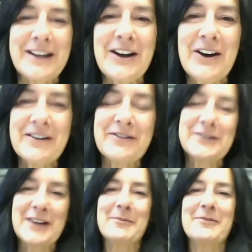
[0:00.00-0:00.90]
off the
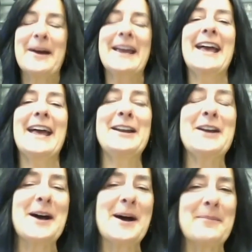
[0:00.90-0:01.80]
top of my head,
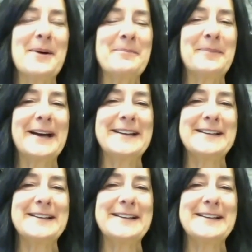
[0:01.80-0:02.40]
but